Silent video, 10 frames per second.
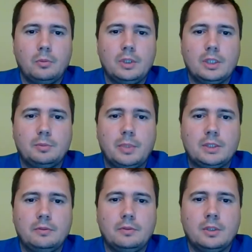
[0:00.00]
with the
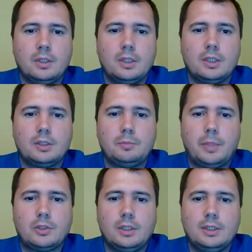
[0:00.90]

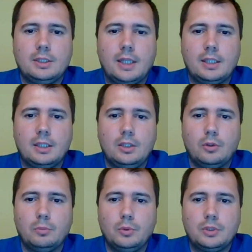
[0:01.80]
specially designed
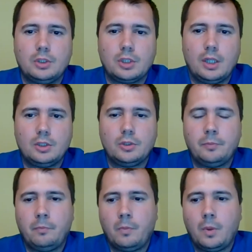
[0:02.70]
Igneo booster charge,
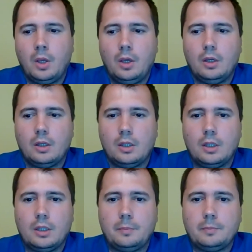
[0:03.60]

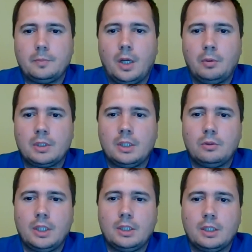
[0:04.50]
our
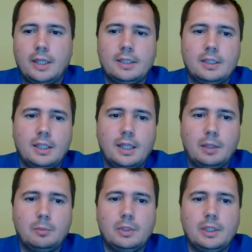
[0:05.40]
detonator can
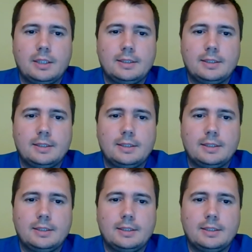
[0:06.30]
reliably and